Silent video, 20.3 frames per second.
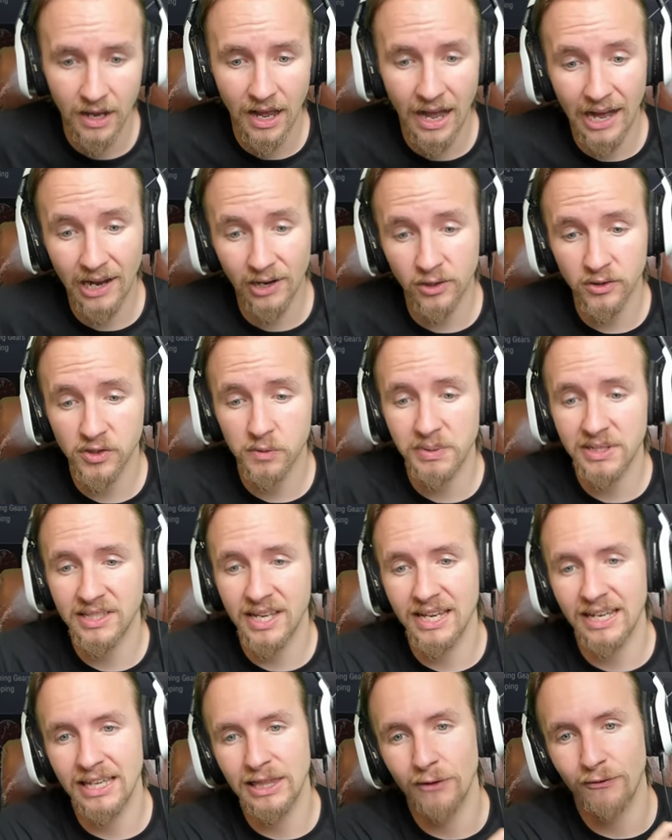I'll also be
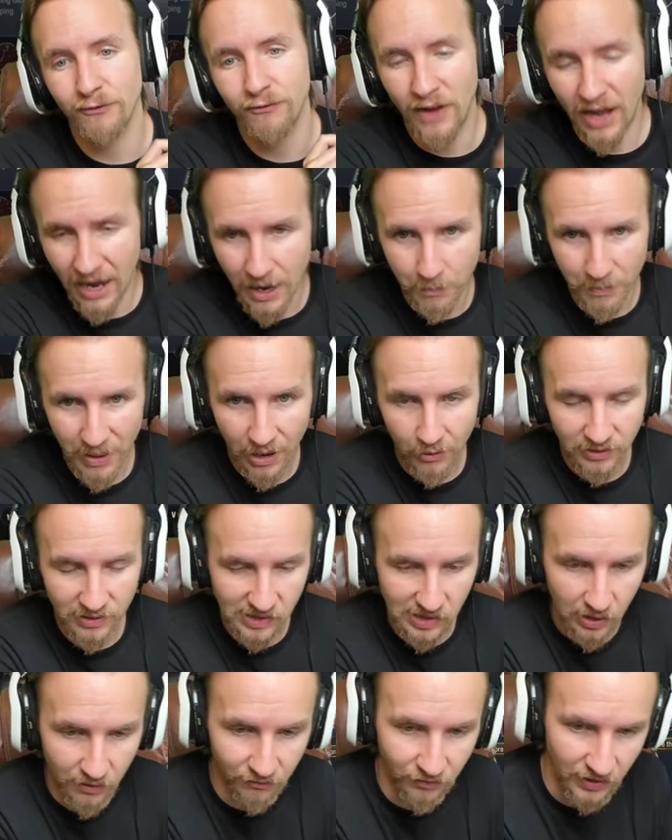taking the firepower
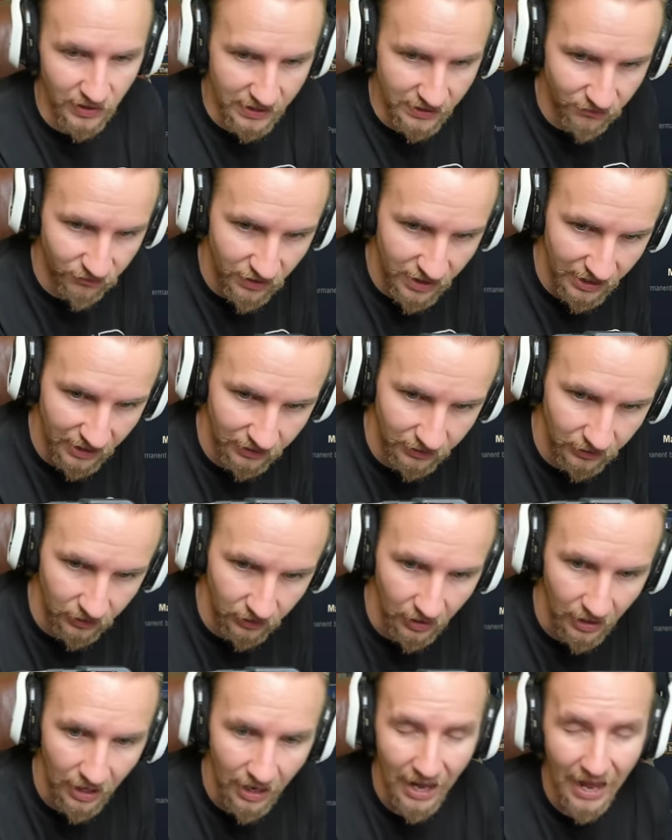slot for this vehicle,